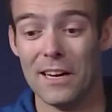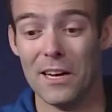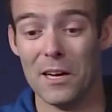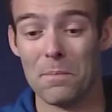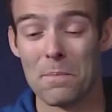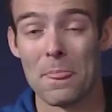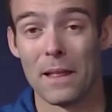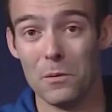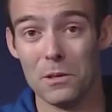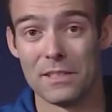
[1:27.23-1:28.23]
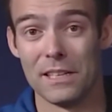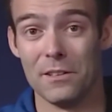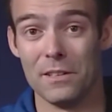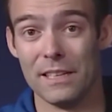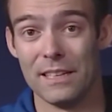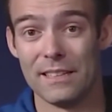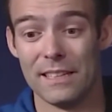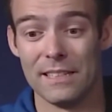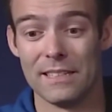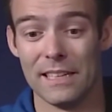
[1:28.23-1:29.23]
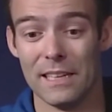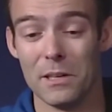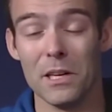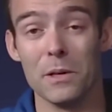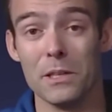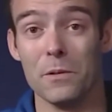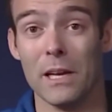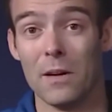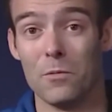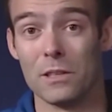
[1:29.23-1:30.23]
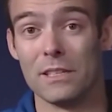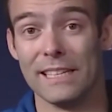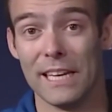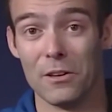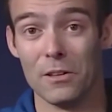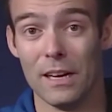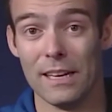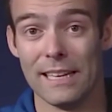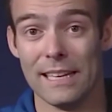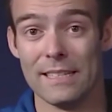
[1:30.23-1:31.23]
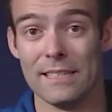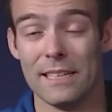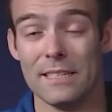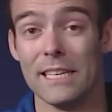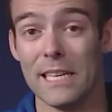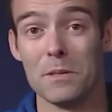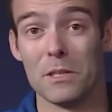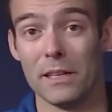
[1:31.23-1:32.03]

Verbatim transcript: Um, I will say, though, that, that uh, you know, we, we have worked together a lot as, as teams.